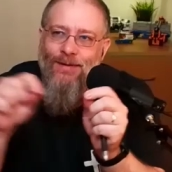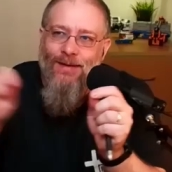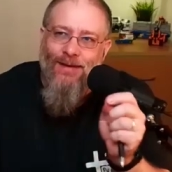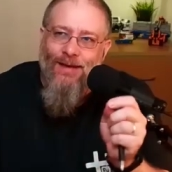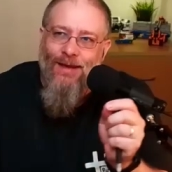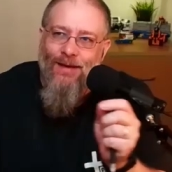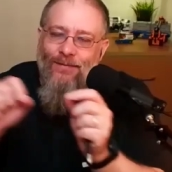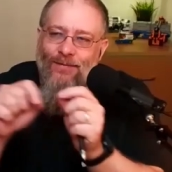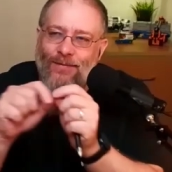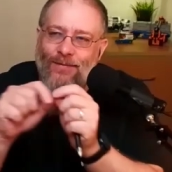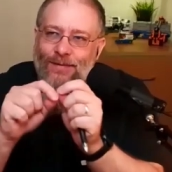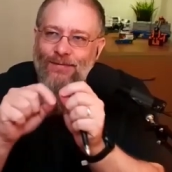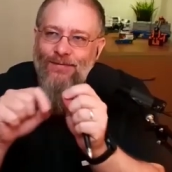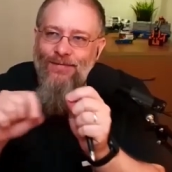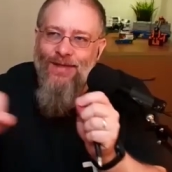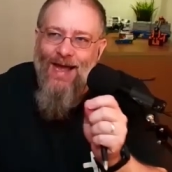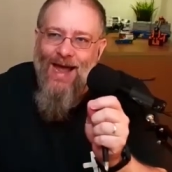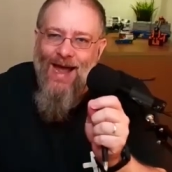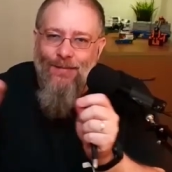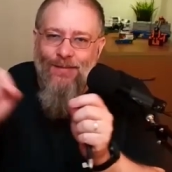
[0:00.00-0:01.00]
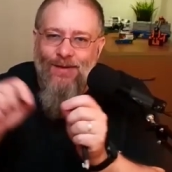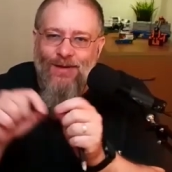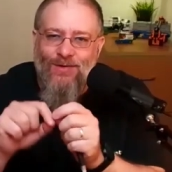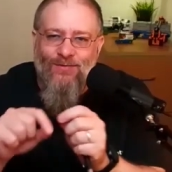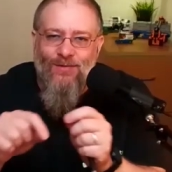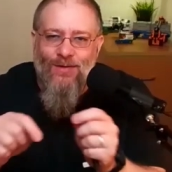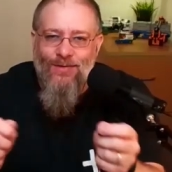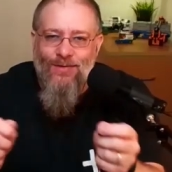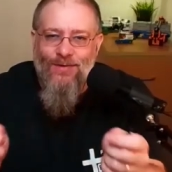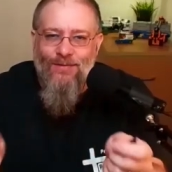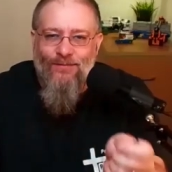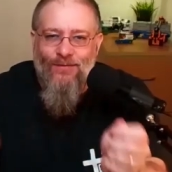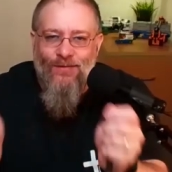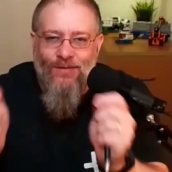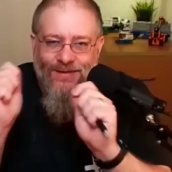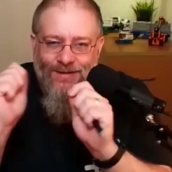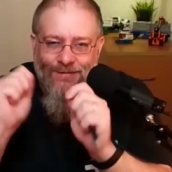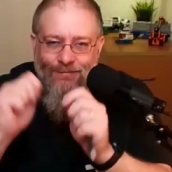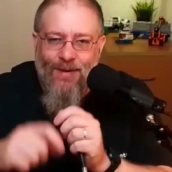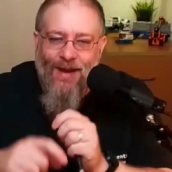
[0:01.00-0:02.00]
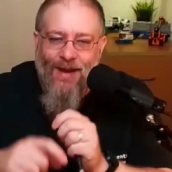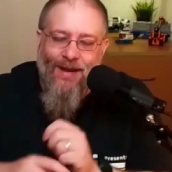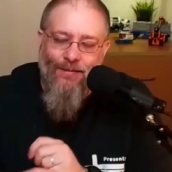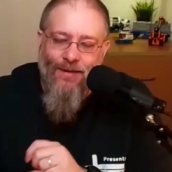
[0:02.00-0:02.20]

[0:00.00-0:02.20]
didn't they, for the hammocks rather than front and back.